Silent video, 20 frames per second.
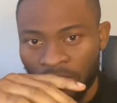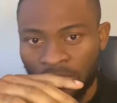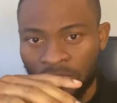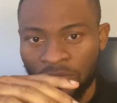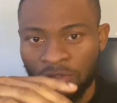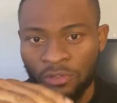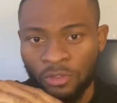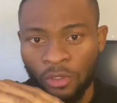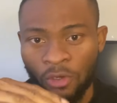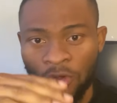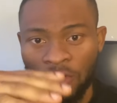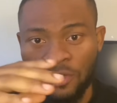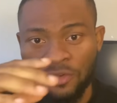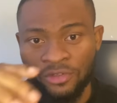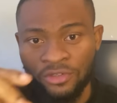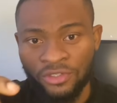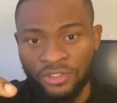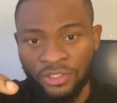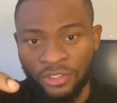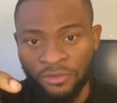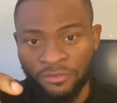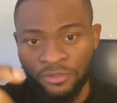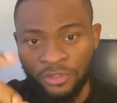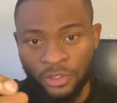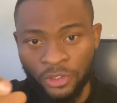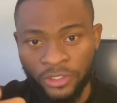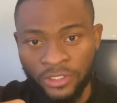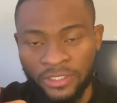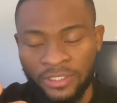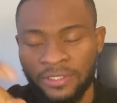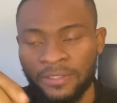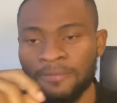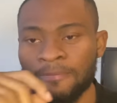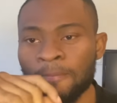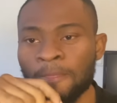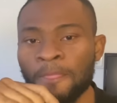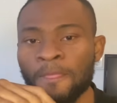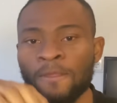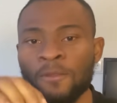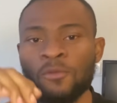your country of choice,
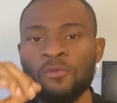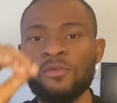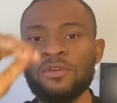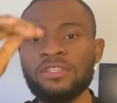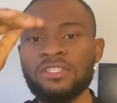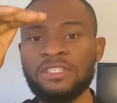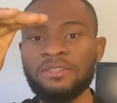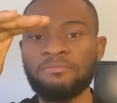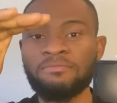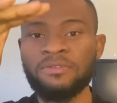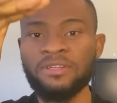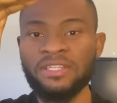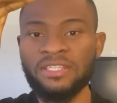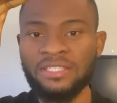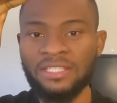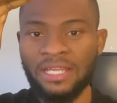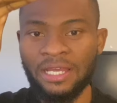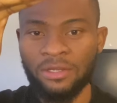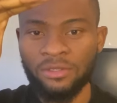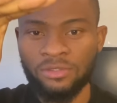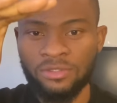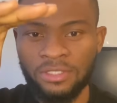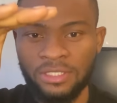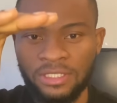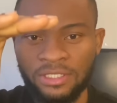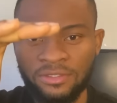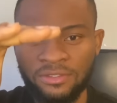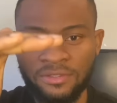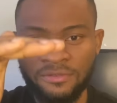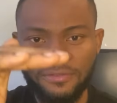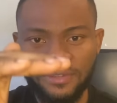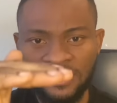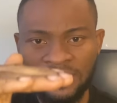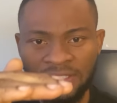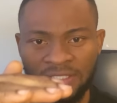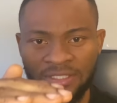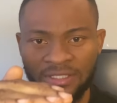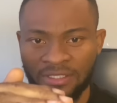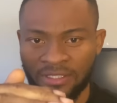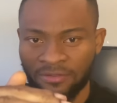once it brings out the
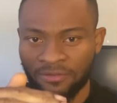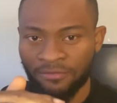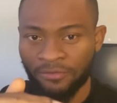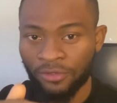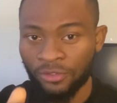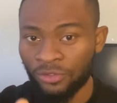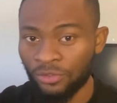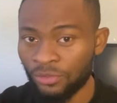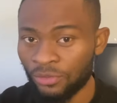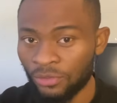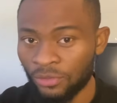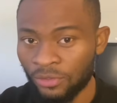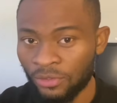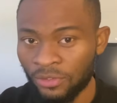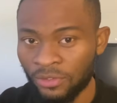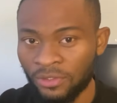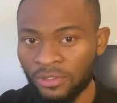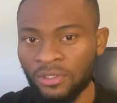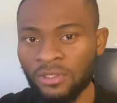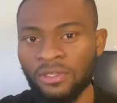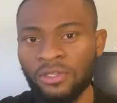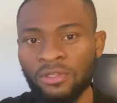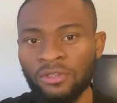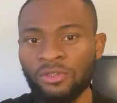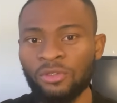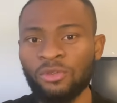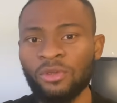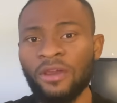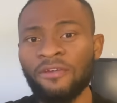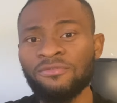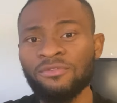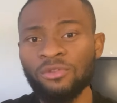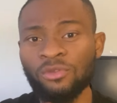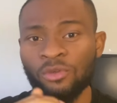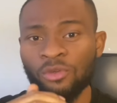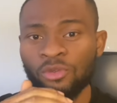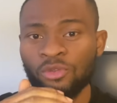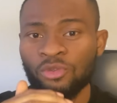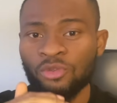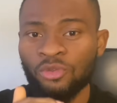universities for you, you have to
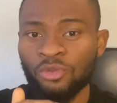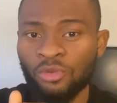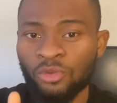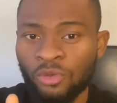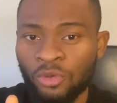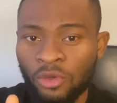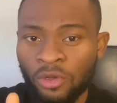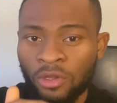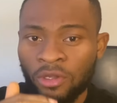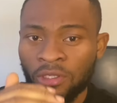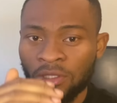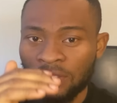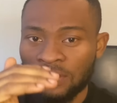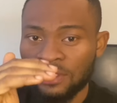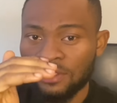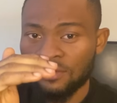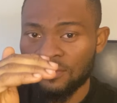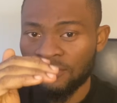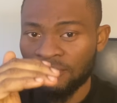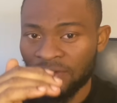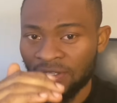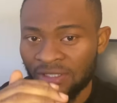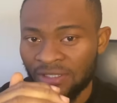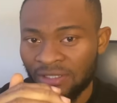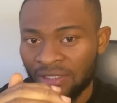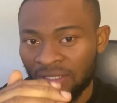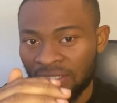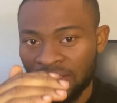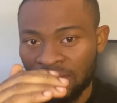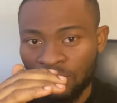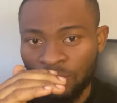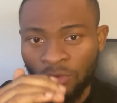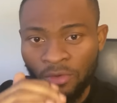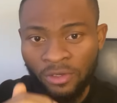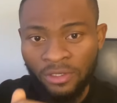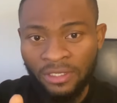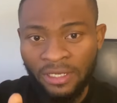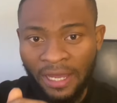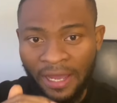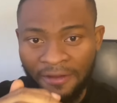go through the universities
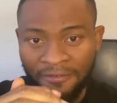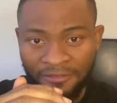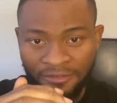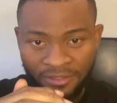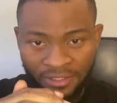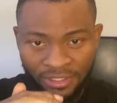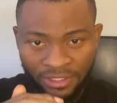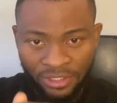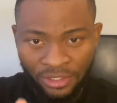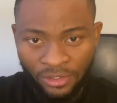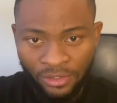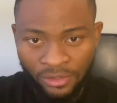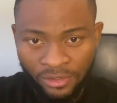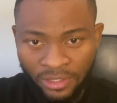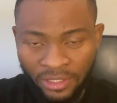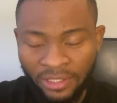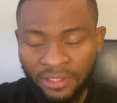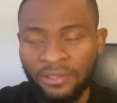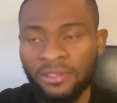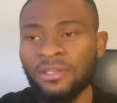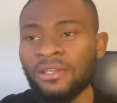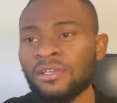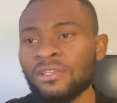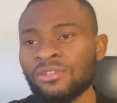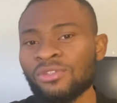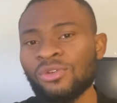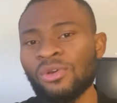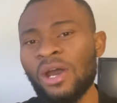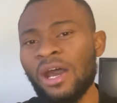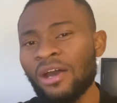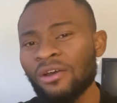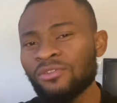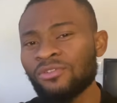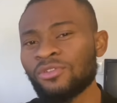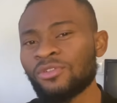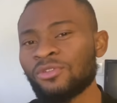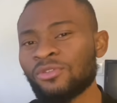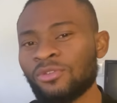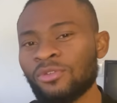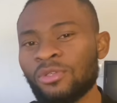one after the other. So how do
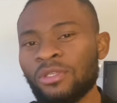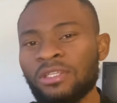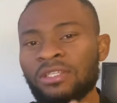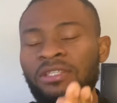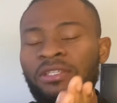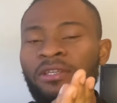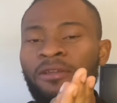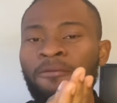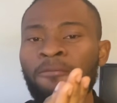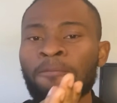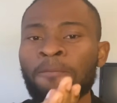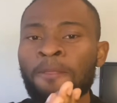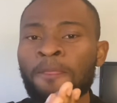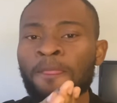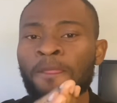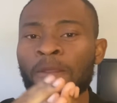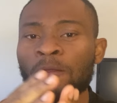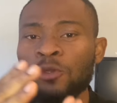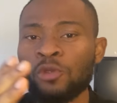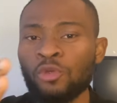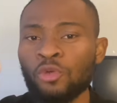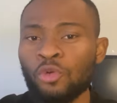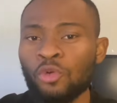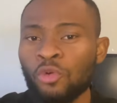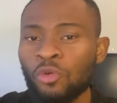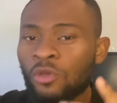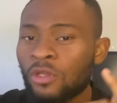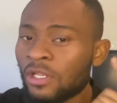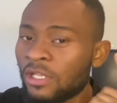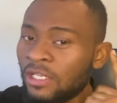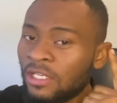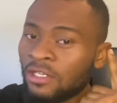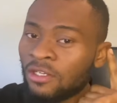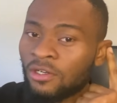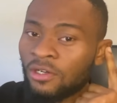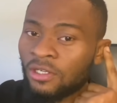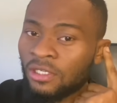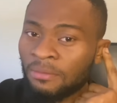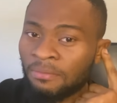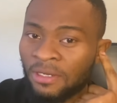you do this? You click
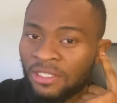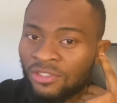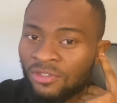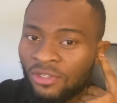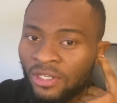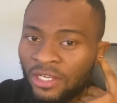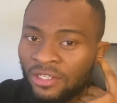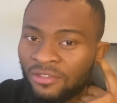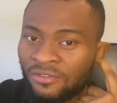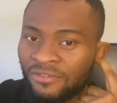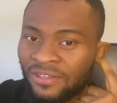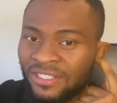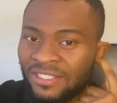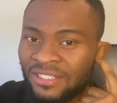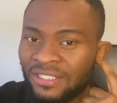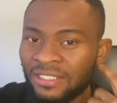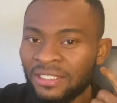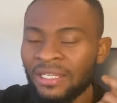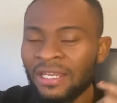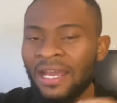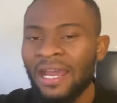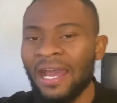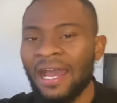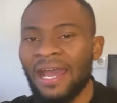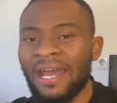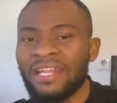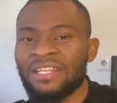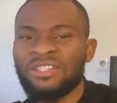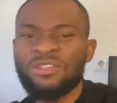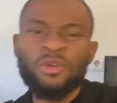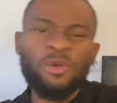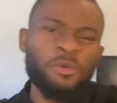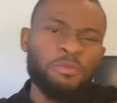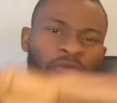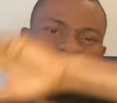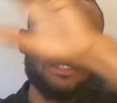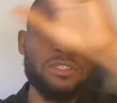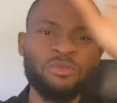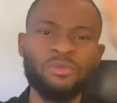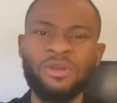on a particular university and you
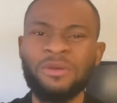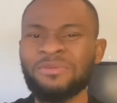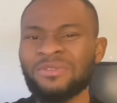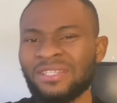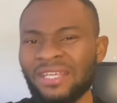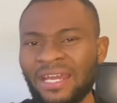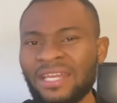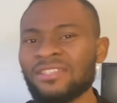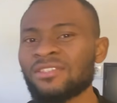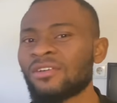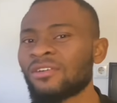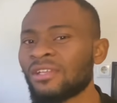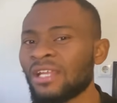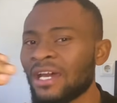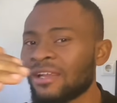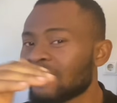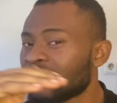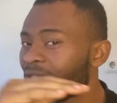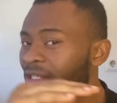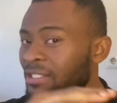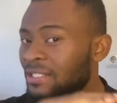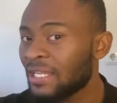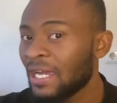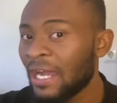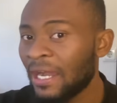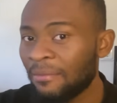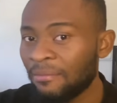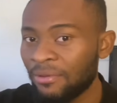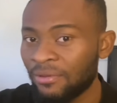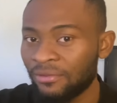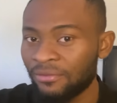open the website on another tab.